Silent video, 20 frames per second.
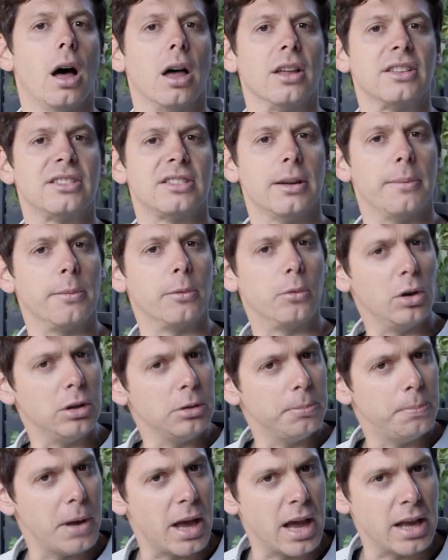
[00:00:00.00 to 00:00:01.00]
some
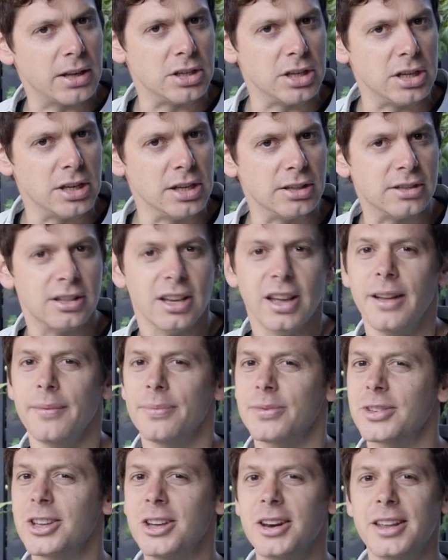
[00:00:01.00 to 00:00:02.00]
grilled veggies,
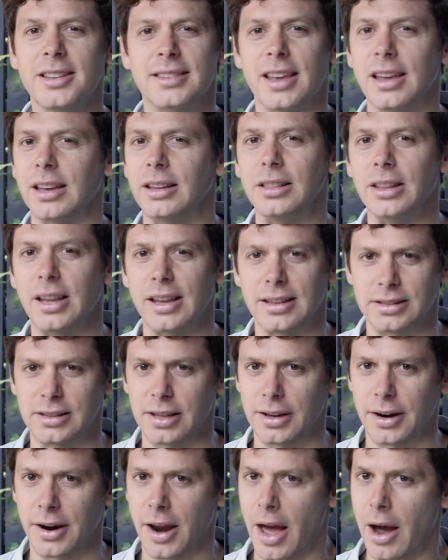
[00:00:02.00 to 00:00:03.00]
it's gonna take less
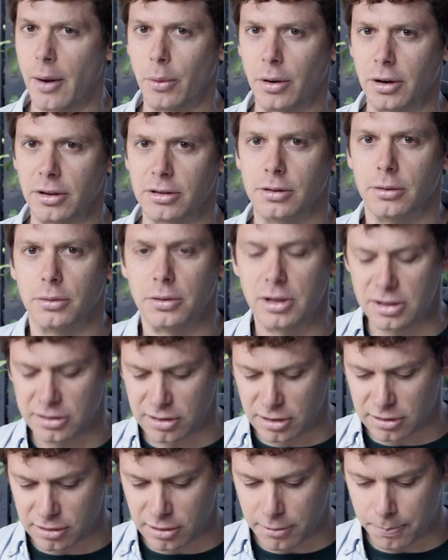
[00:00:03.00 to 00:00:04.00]
than an hour. So this
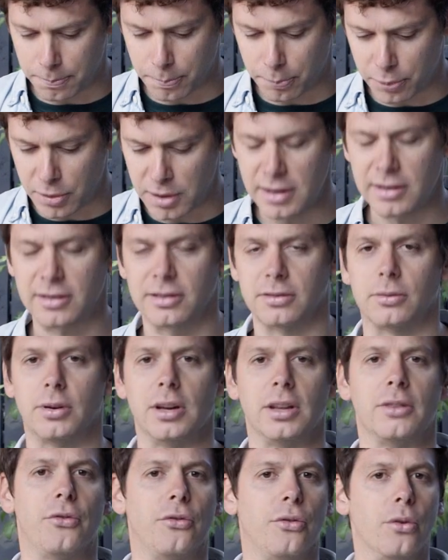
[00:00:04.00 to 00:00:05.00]
is a pretty
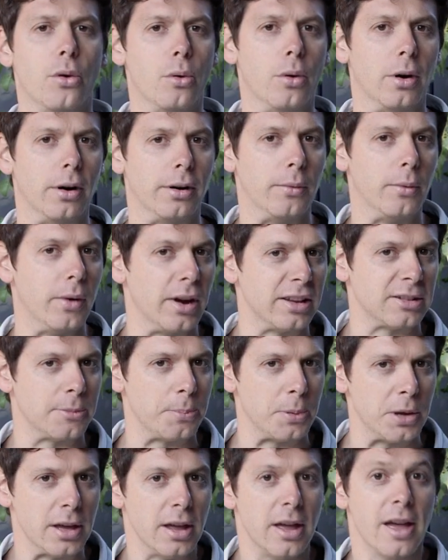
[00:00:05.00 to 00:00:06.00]
straightforward
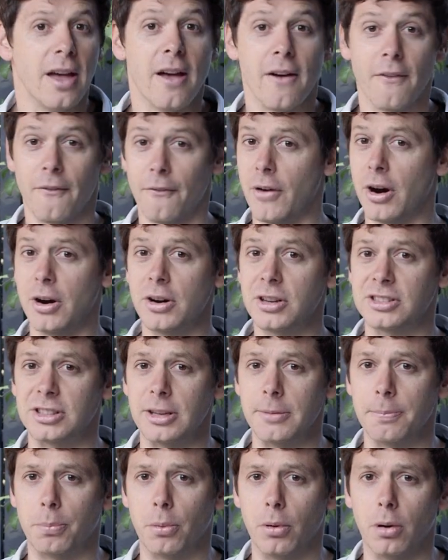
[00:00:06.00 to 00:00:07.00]
recipe, very
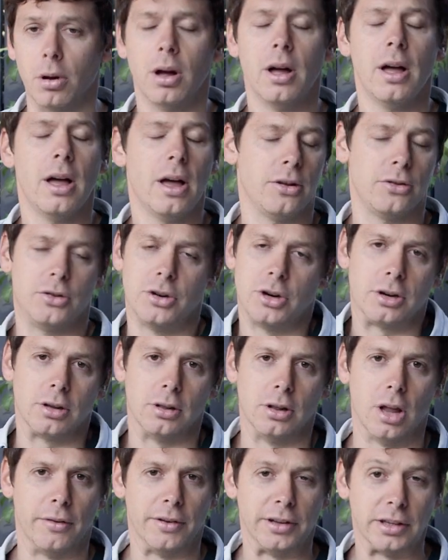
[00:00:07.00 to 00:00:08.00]
simple, you're
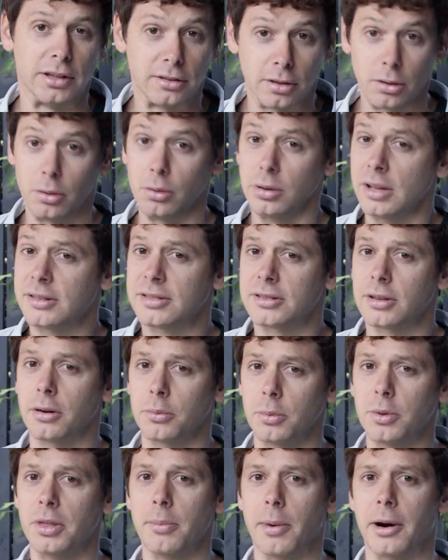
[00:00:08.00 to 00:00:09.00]
gonna love it. So let's start
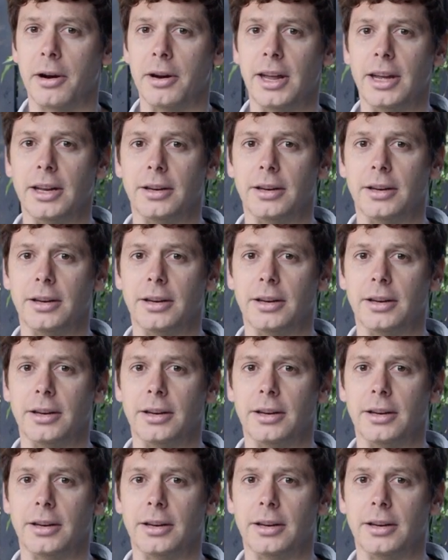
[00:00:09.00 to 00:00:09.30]
with the marinade.